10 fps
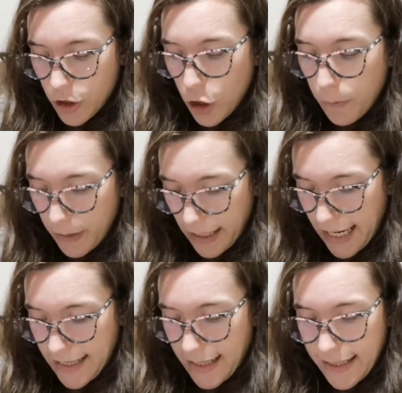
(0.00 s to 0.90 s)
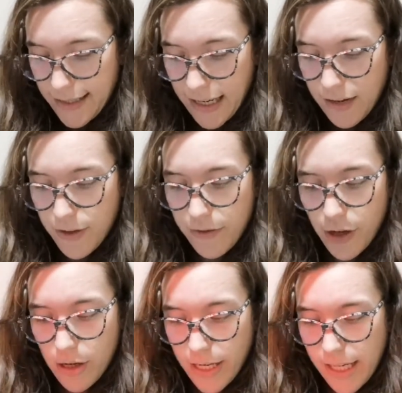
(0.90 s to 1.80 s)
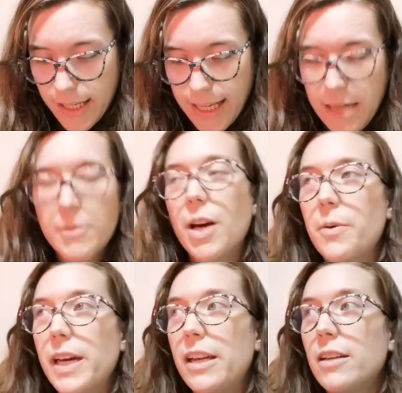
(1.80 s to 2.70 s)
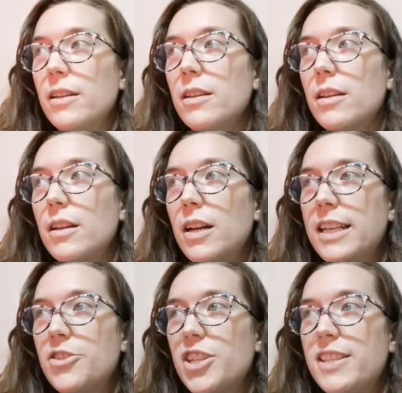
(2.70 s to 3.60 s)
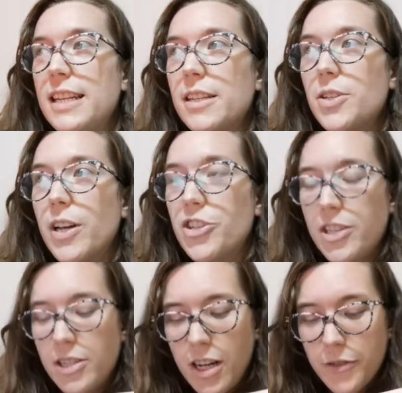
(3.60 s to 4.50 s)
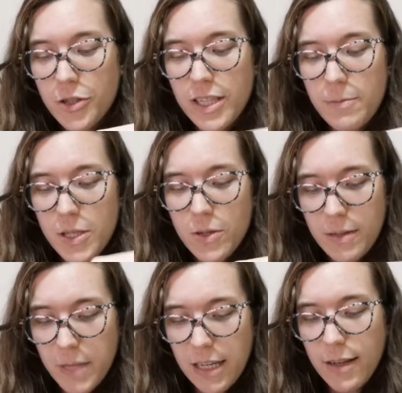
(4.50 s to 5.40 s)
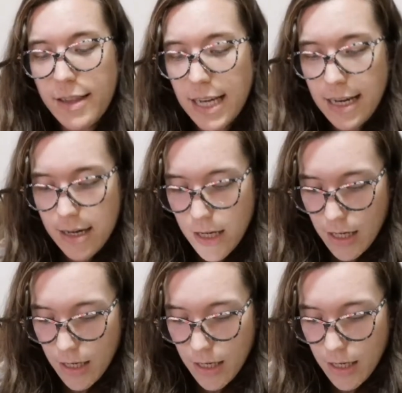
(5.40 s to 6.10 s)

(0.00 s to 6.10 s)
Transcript: complicated. So even if I keep going and just send it to her just after Christmas or something like that.